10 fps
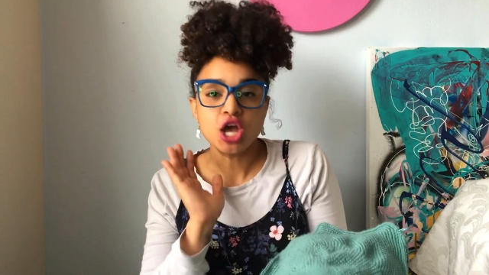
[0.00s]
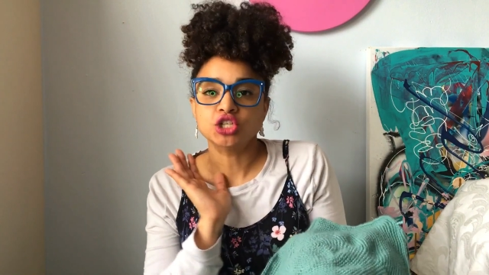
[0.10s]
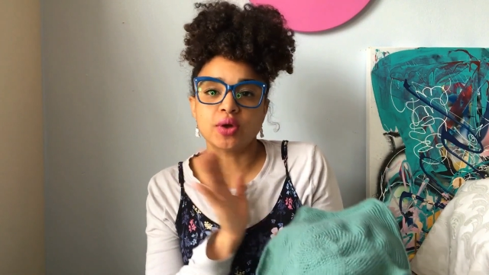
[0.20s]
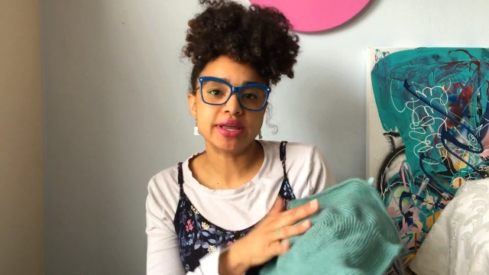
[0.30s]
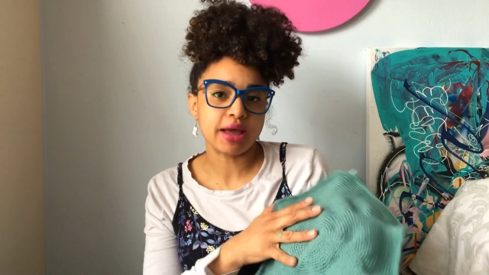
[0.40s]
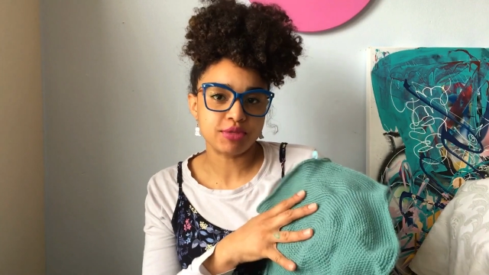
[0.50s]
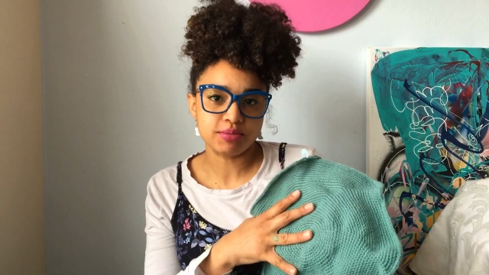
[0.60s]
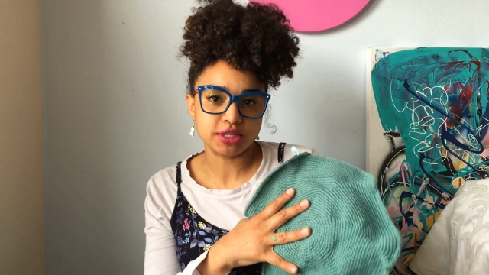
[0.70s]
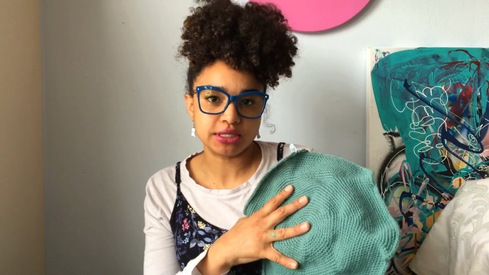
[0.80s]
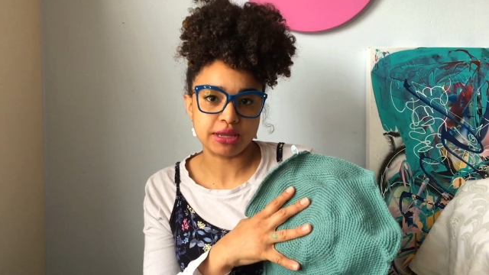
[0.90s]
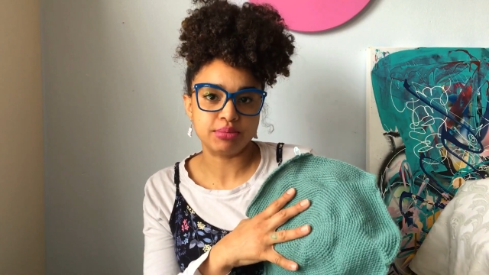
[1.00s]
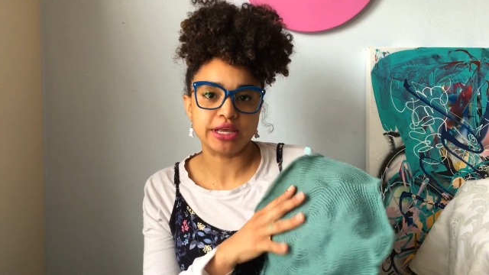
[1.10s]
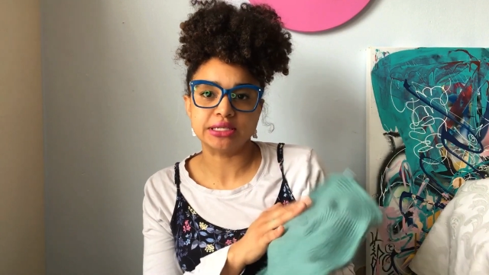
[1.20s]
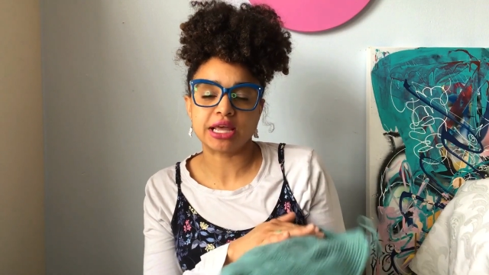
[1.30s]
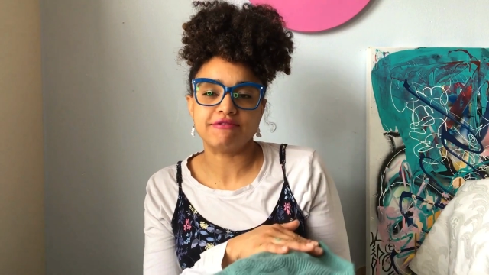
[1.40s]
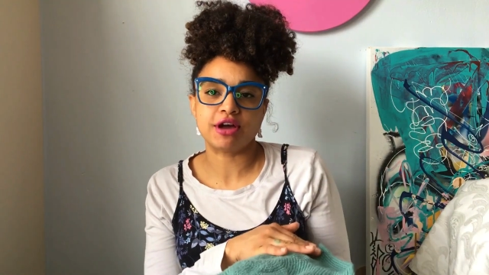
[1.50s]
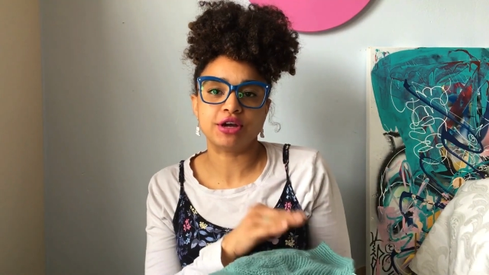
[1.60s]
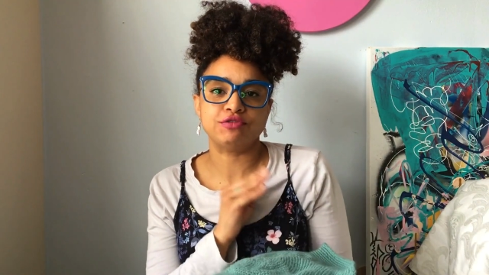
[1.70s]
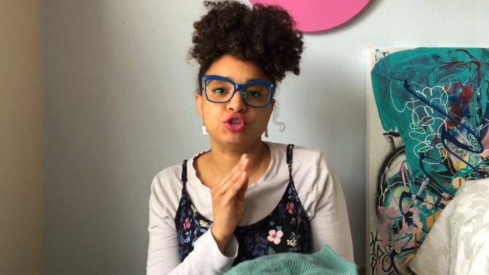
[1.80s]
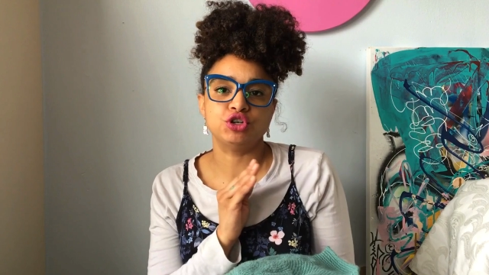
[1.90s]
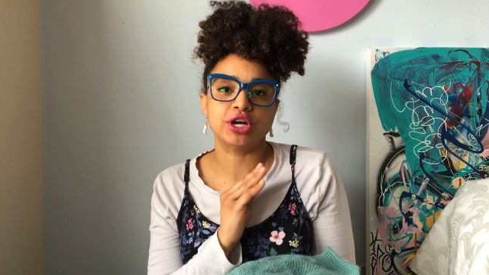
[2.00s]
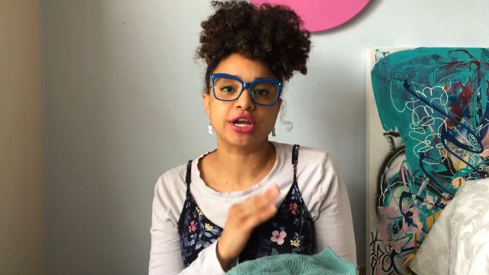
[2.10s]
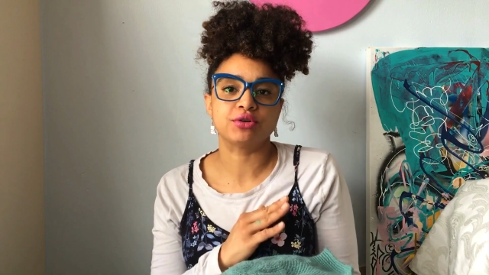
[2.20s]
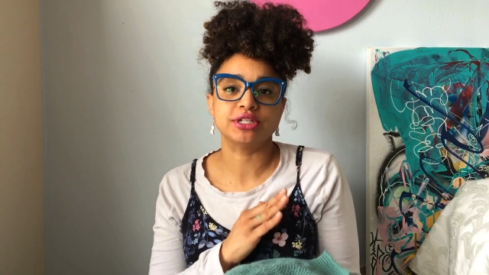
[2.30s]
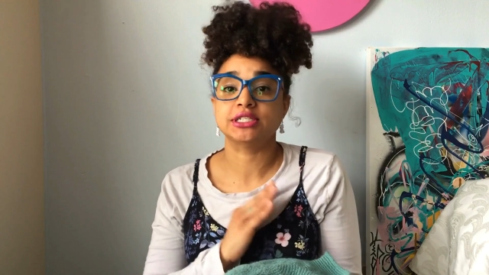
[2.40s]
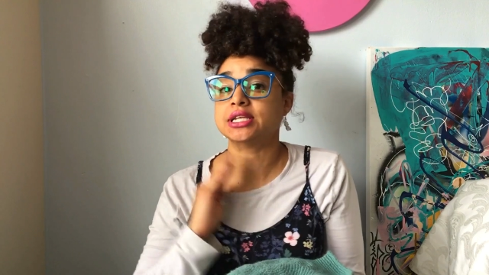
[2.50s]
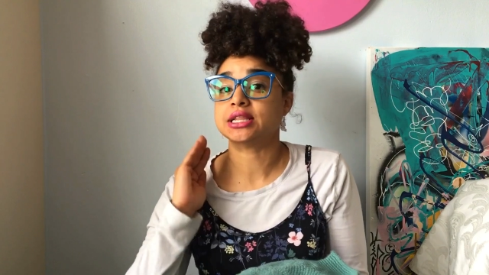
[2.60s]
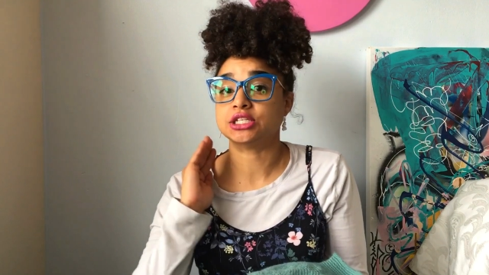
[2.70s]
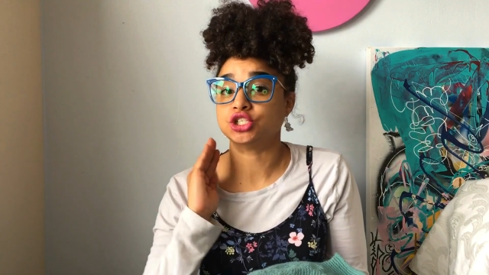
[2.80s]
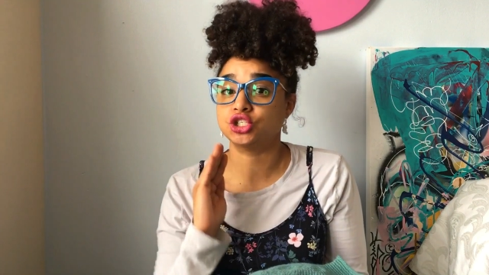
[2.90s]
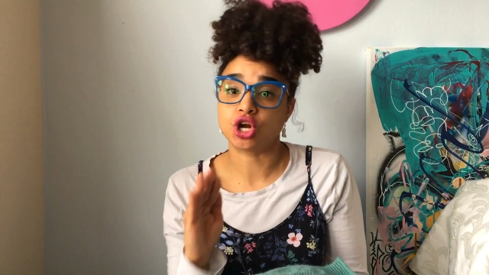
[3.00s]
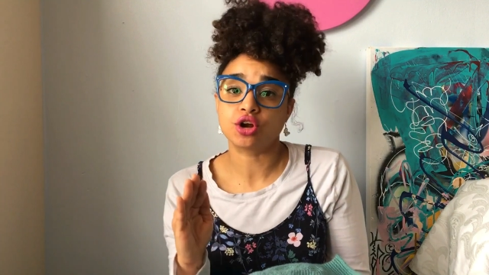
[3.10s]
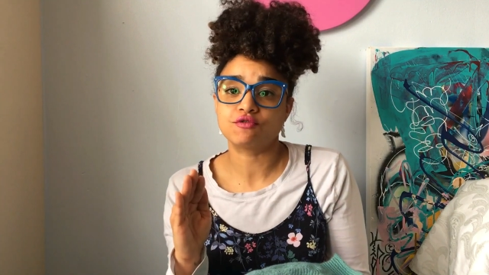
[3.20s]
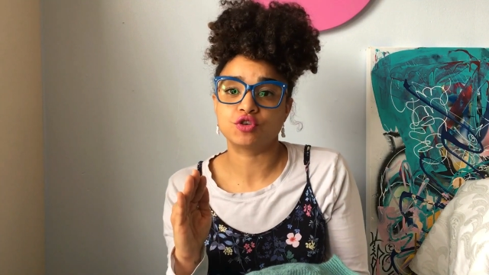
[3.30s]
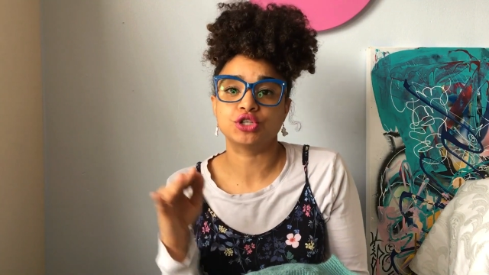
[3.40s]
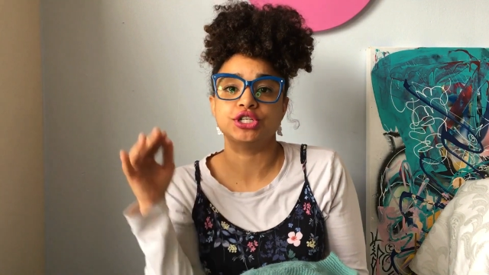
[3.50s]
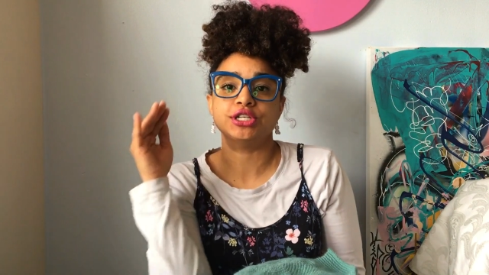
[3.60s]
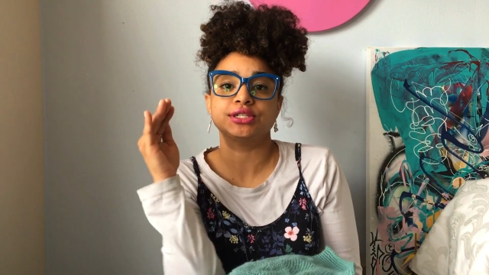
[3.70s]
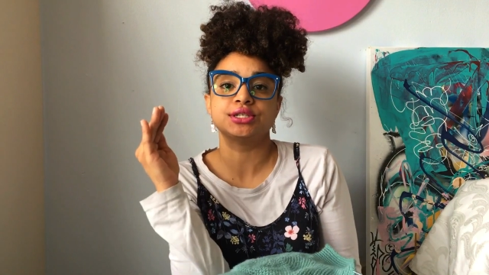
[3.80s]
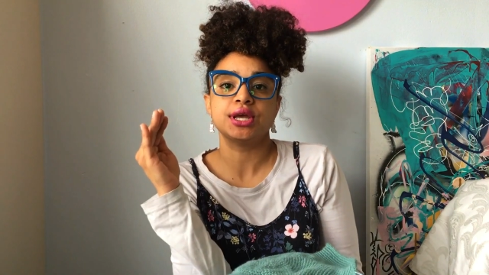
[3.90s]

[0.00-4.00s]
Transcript: So I kept them the same place. I found if you do your increases at the start versus